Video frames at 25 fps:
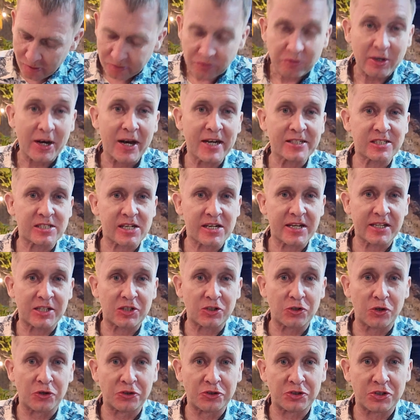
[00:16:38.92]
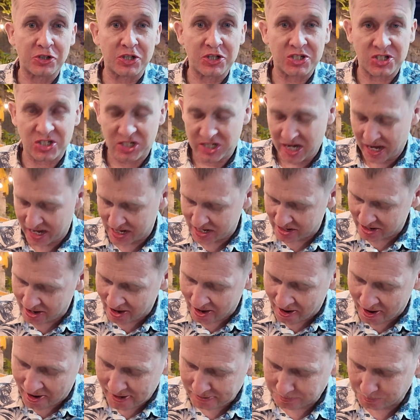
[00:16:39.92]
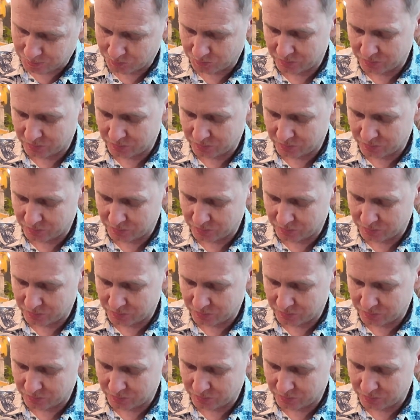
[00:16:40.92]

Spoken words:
Fries are hidden under the steak there.